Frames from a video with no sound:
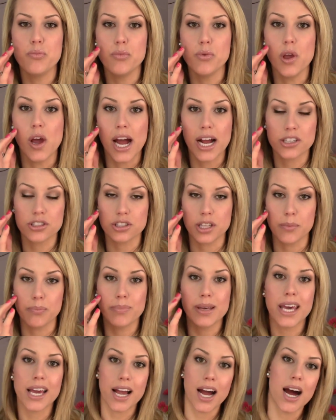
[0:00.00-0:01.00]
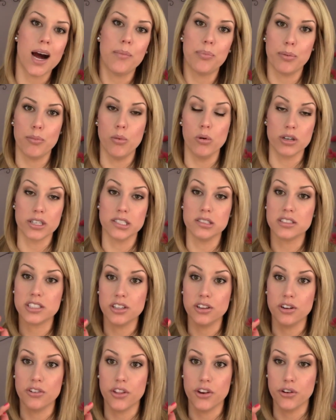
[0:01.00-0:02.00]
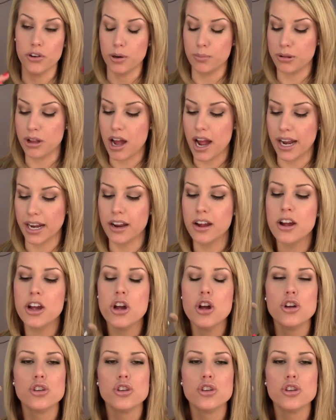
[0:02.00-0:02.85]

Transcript: you actually pick up more concealer than you're applying.